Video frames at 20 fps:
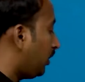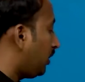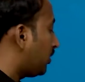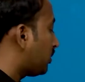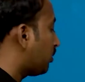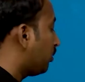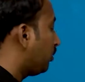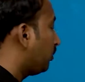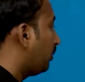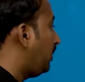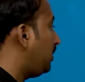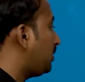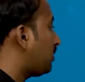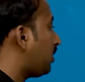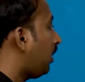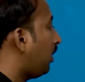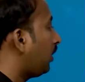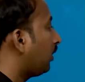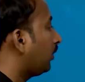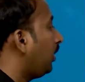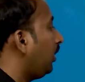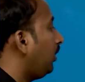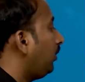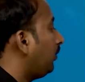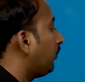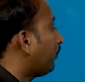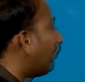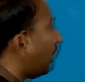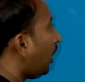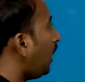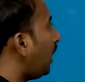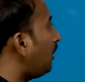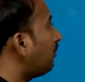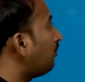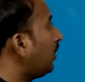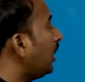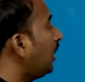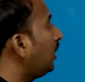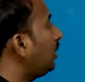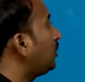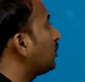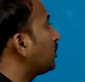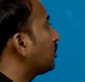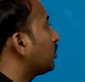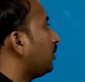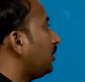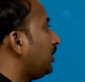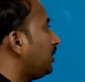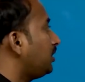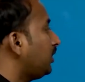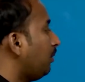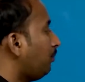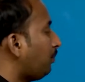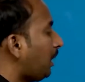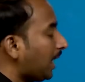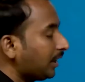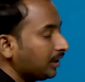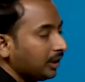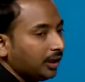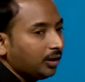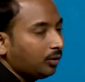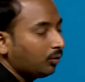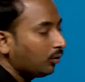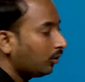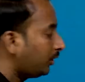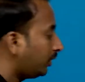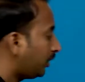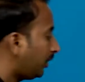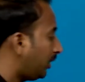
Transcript: So these are the m values. This is the magnetic quantum